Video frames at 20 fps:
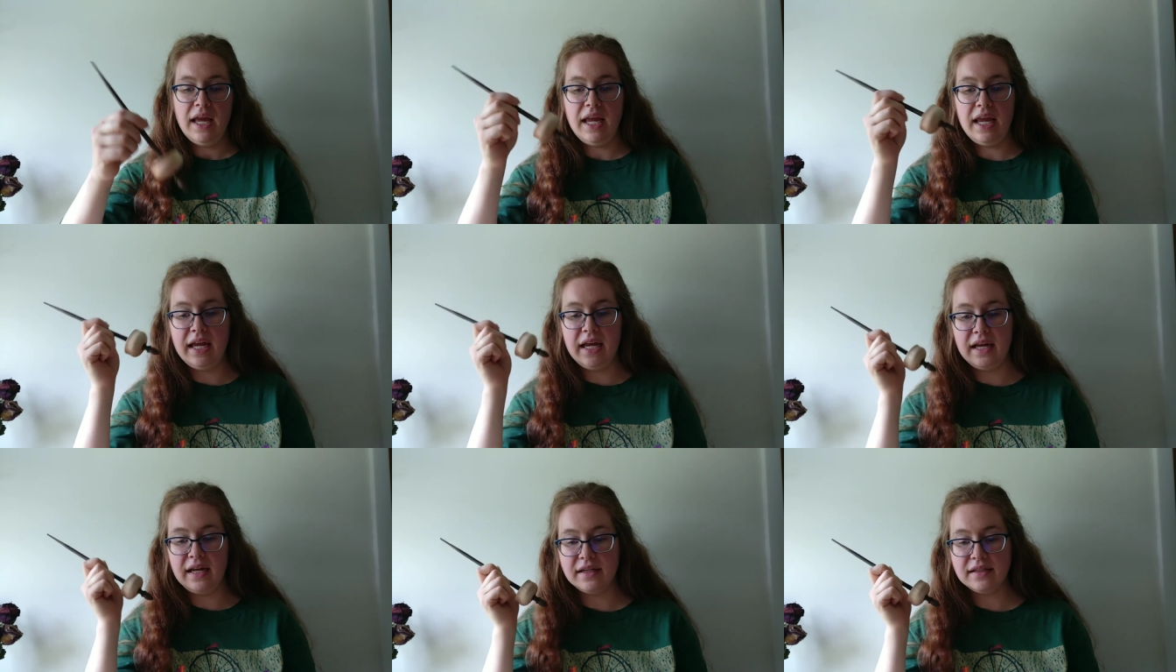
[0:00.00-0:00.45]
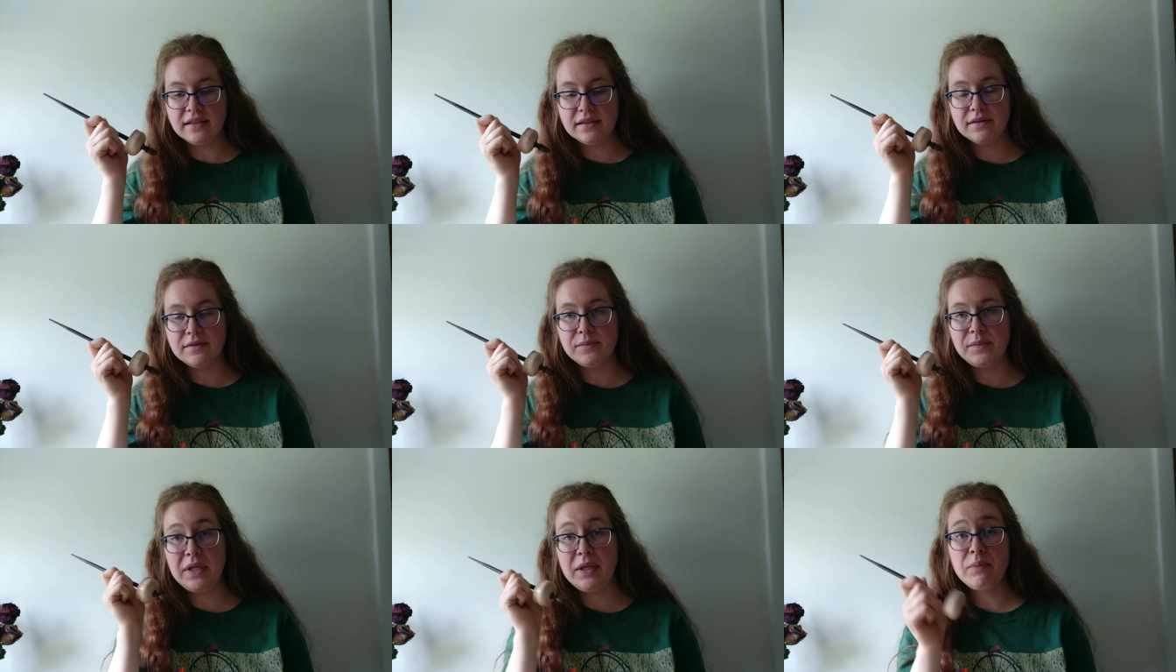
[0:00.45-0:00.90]
And
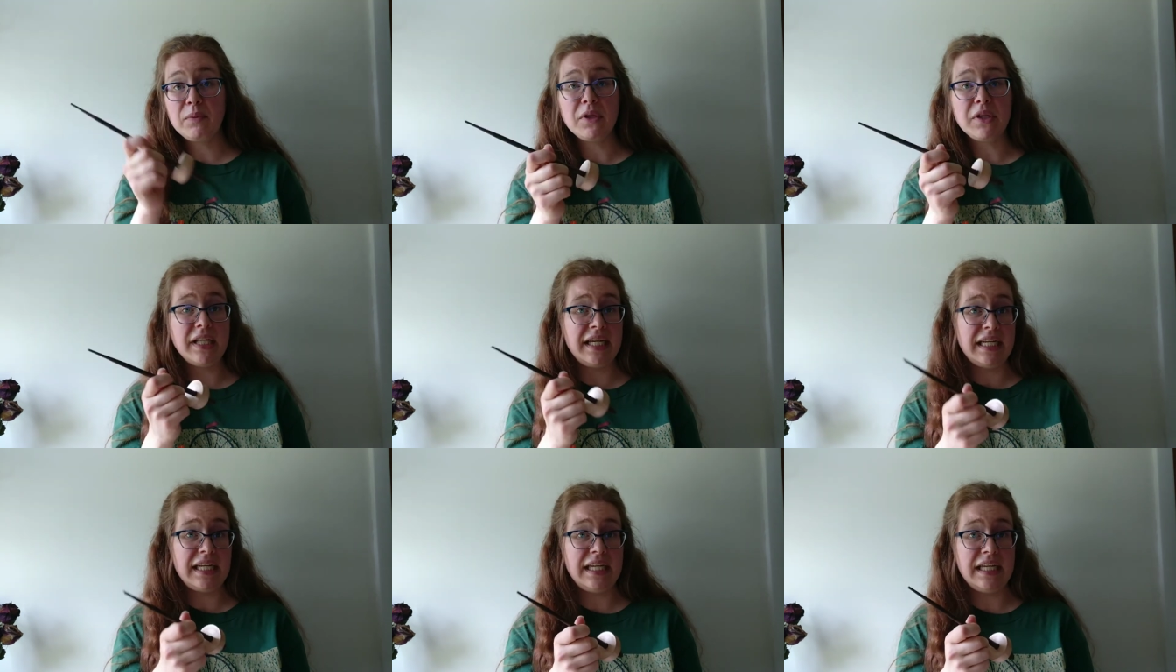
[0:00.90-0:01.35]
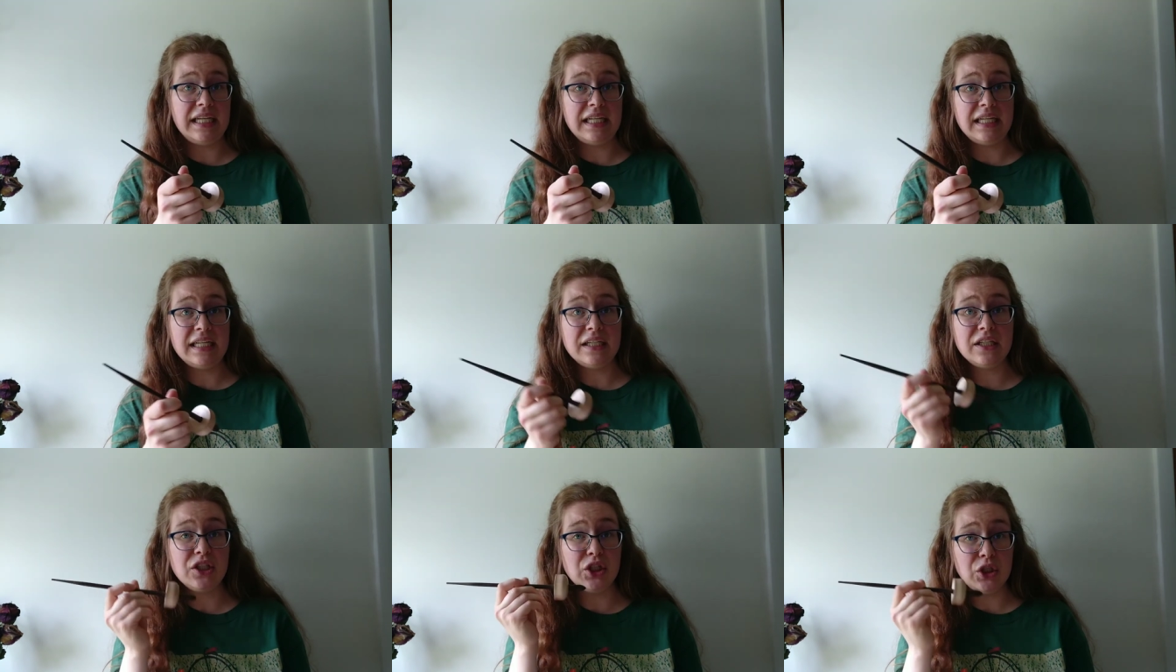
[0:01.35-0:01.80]
people like
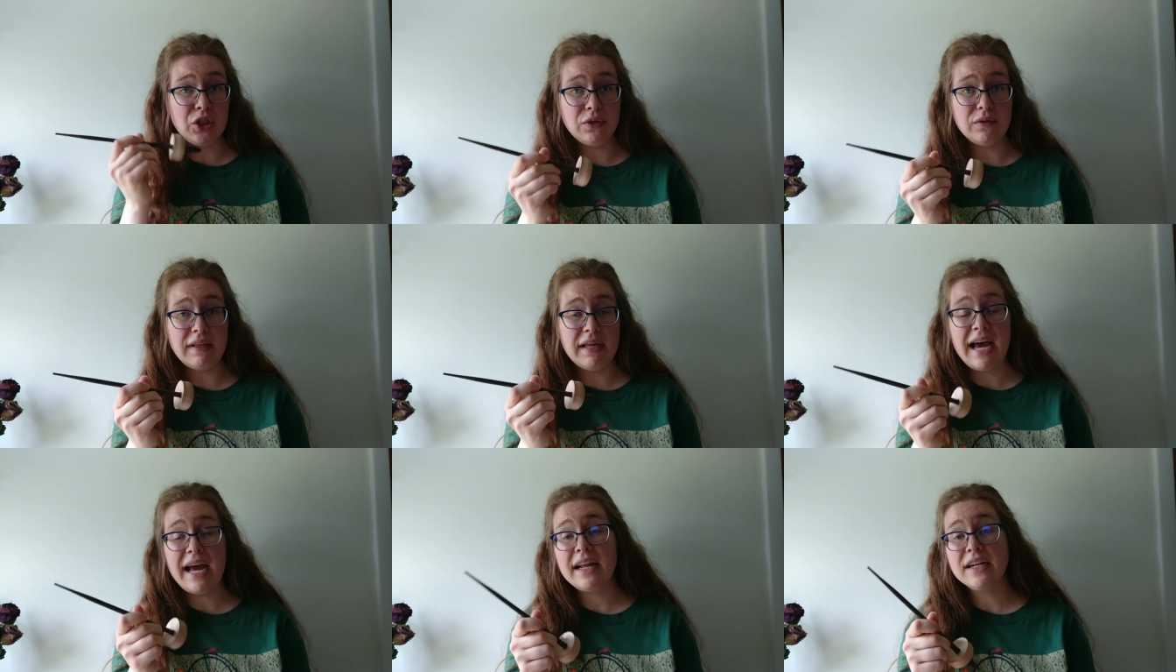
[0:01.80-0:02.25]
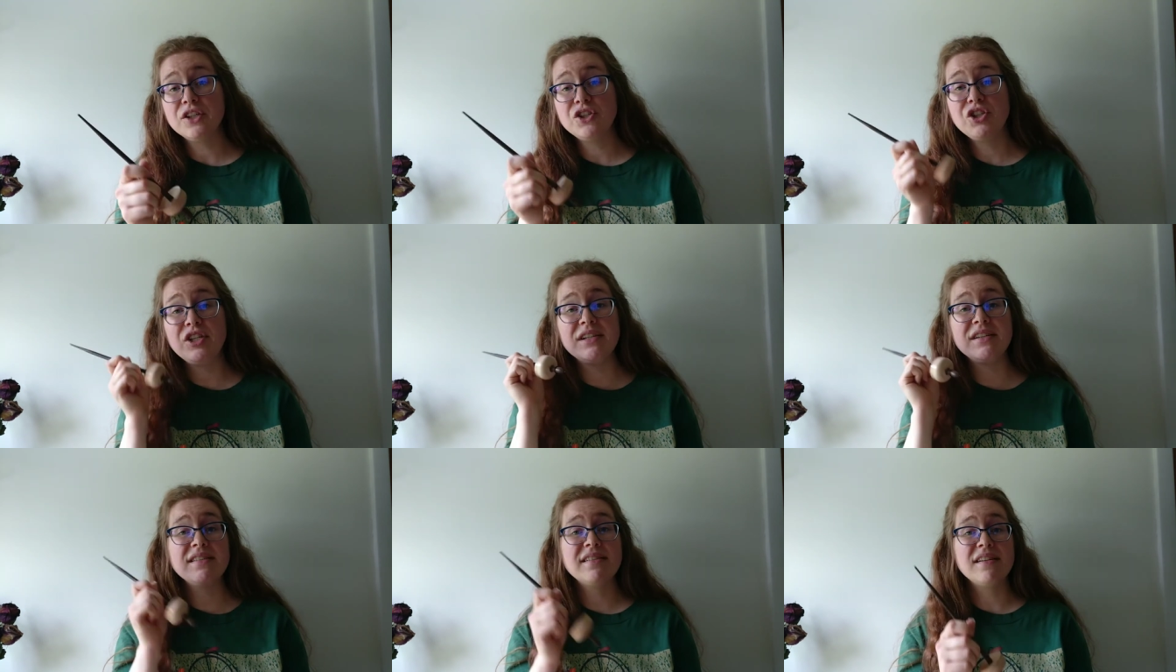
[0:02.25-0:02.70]
Enid do that.
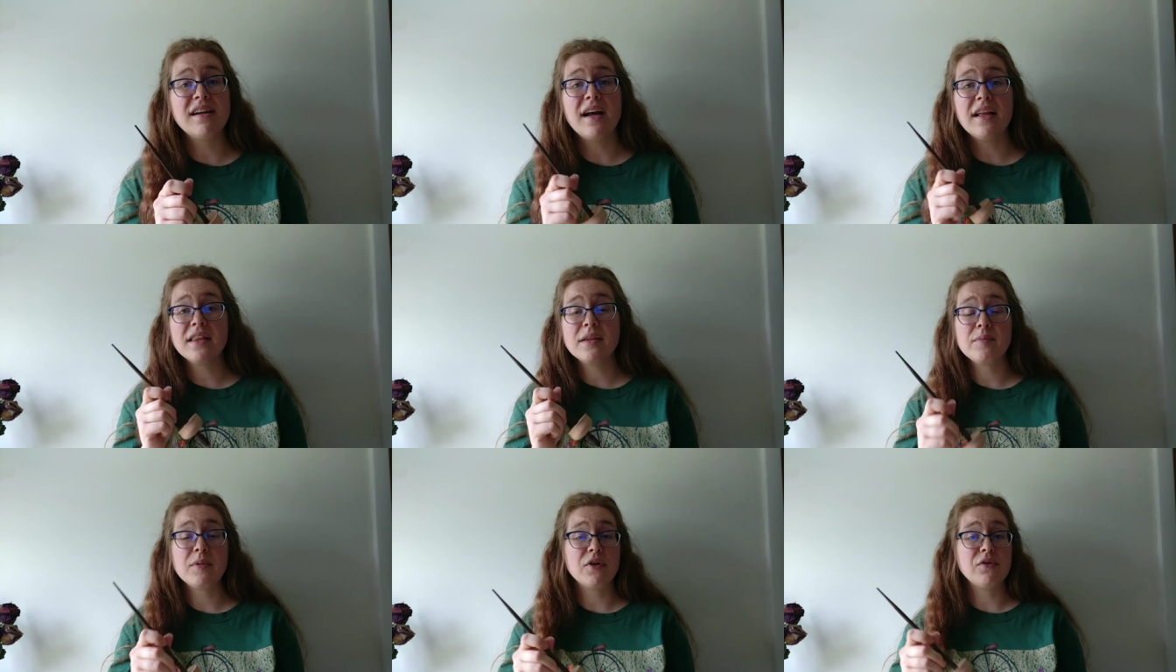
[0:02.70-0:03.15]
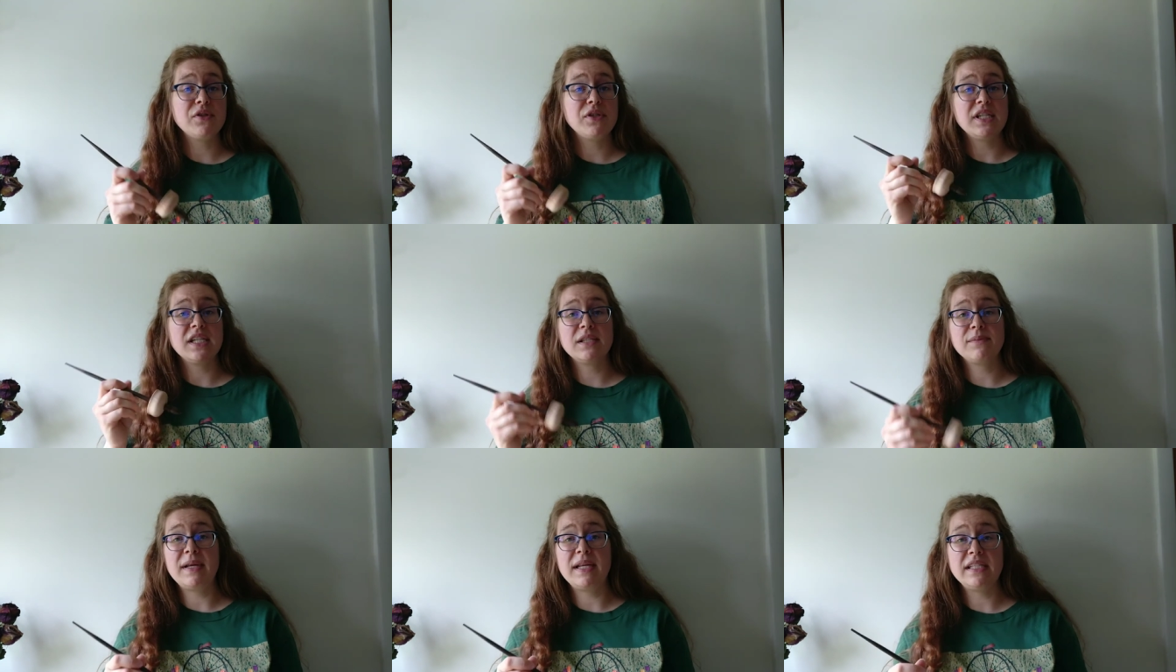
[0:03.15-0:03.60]
She is not the most
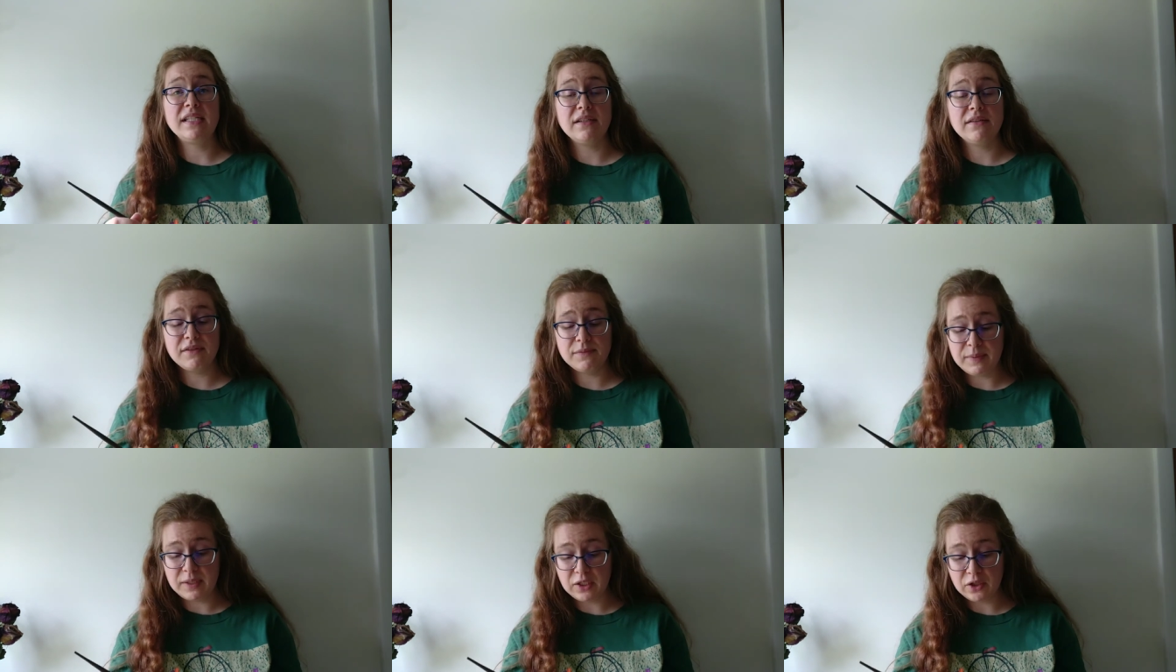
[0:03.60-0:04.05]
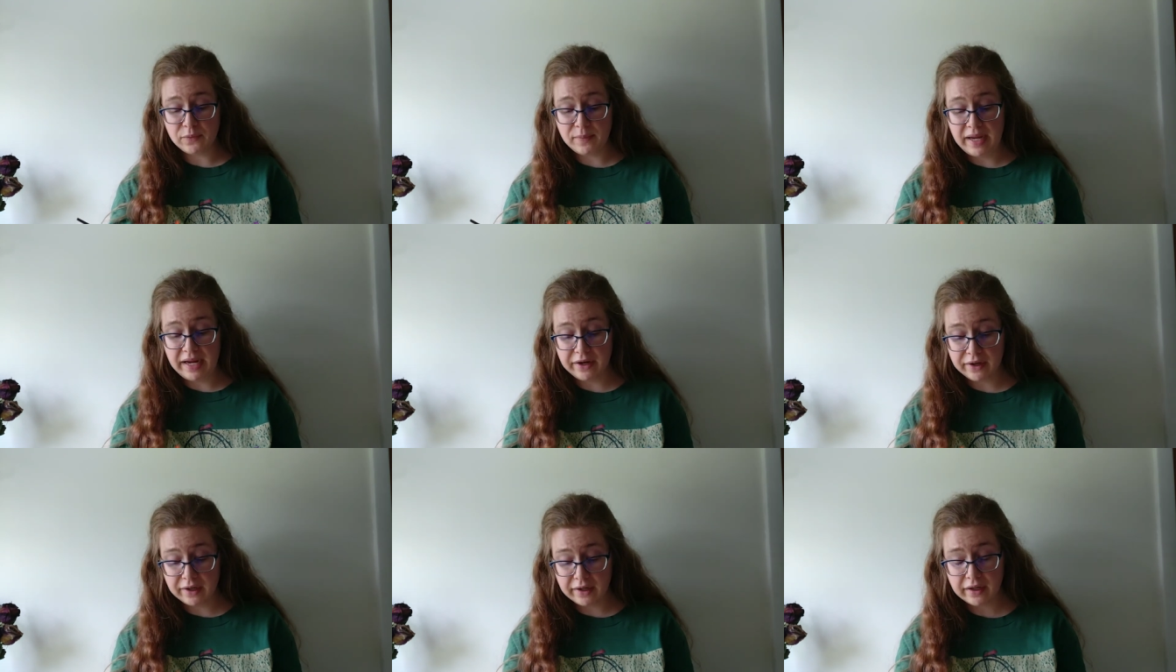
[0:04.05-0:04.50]
expensive spindle
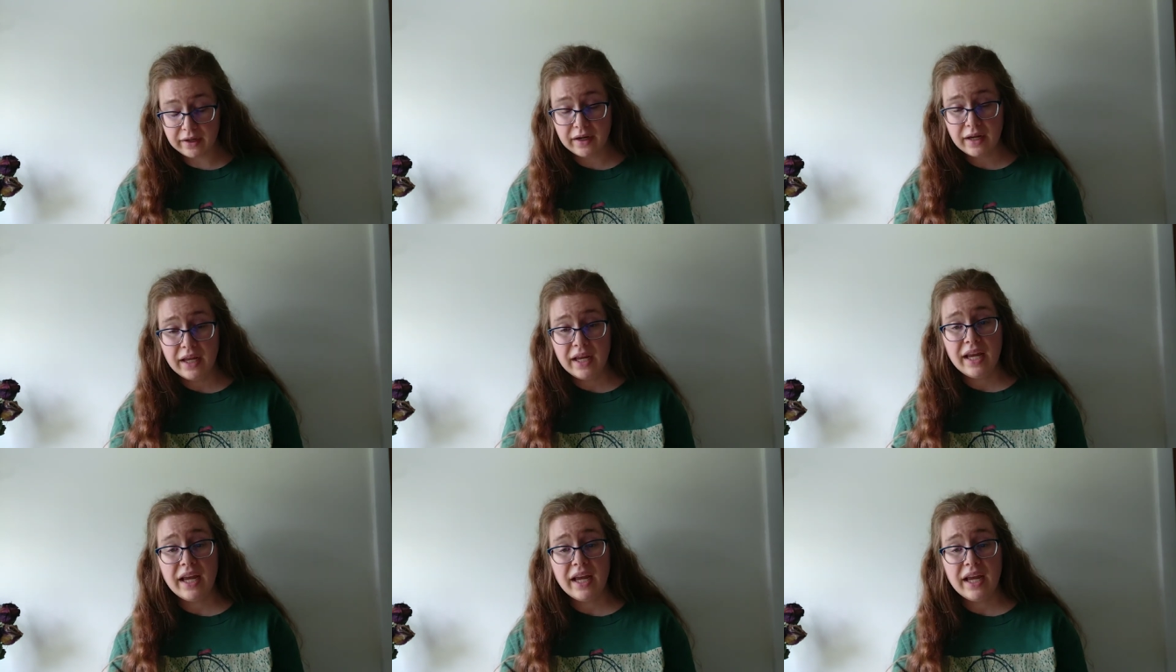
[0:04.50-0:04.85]
maker.